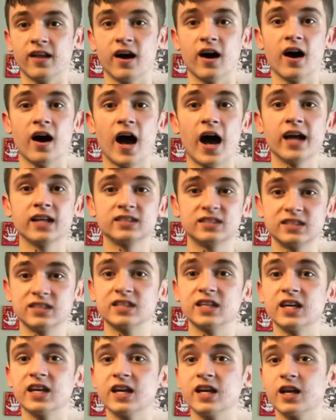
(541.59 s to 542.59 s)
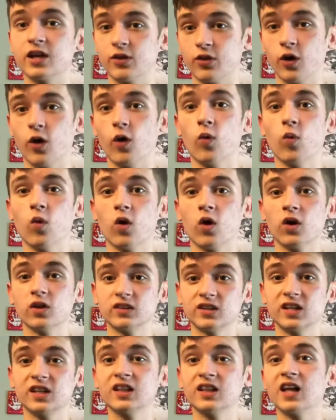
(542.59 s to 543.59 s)
I see the world
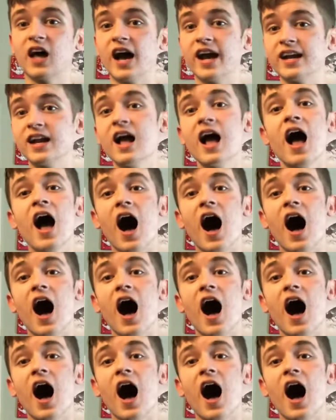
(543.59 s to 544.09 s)
in light.